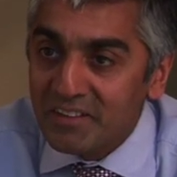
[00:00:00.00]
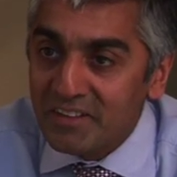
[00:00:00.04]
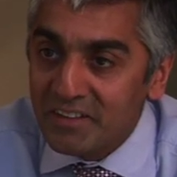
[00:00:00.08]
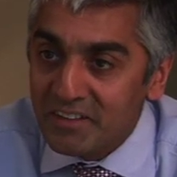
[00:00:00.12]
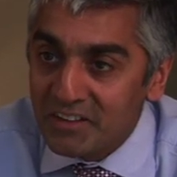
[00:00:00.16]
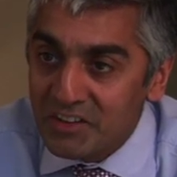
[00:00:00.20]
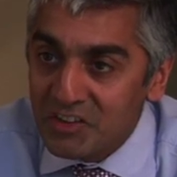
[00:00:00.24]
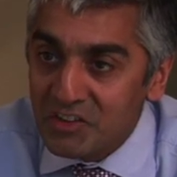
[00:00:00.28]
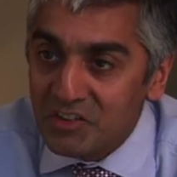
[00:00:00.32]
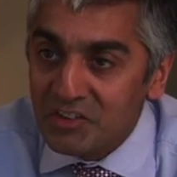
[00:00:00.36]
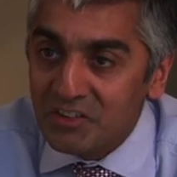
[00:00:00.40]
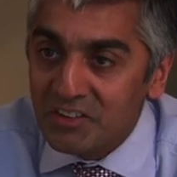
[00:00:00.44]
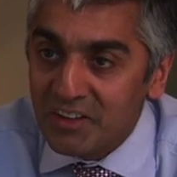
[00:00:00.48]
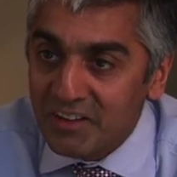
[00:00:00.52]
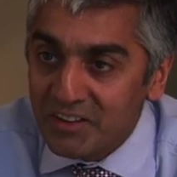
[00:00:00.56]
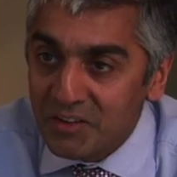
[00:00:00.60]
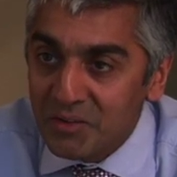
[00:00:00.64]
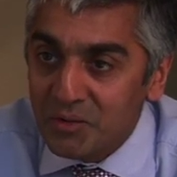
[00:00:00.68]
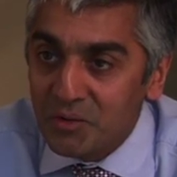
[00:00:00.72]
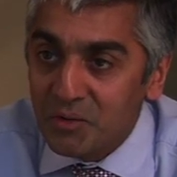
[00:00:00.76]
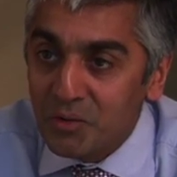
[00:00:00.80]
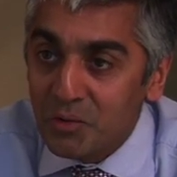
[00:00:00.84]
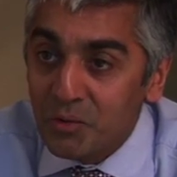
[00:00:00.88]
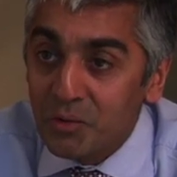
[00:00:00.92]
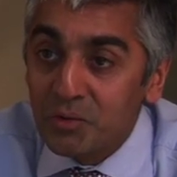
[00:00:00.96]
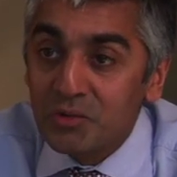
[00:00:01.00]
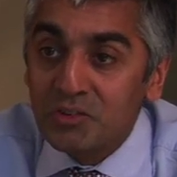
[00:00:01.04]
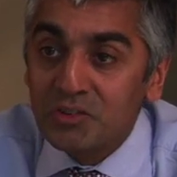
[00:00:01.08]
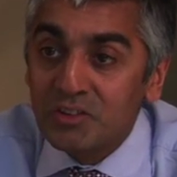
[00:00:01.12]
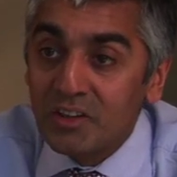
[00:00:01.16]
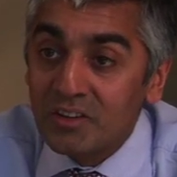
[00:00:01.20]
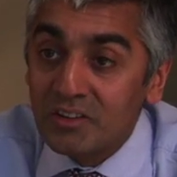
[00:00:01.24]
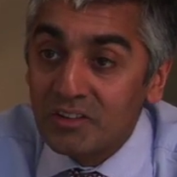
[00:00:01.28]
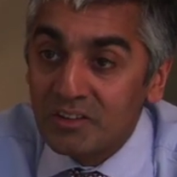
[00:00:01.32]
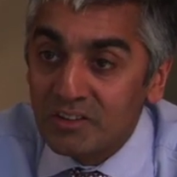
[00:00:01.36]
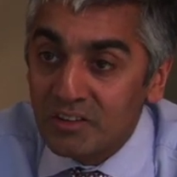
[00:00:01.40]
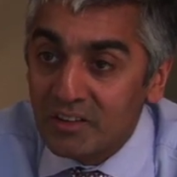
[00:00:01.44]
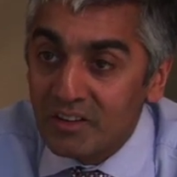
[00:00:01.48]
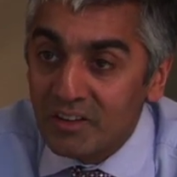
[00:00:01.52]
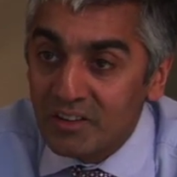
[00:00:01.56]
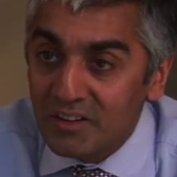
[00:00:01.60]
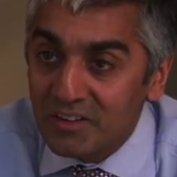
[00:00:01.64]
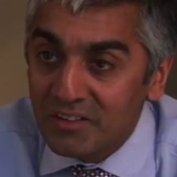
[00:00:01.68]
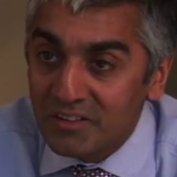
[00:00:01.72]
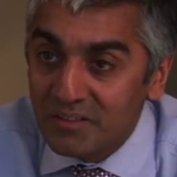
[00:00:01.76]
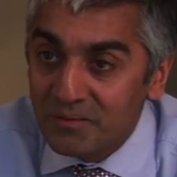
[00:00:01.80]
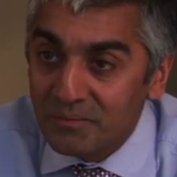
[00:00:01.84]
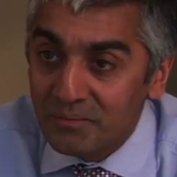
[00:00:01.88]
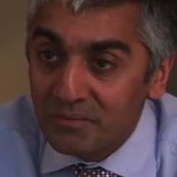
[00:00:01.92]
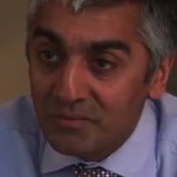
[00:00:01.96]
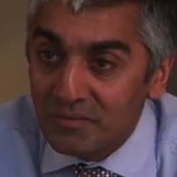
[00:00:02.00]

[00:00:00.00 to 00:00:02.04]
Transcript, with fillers: condition that could cause sudden death.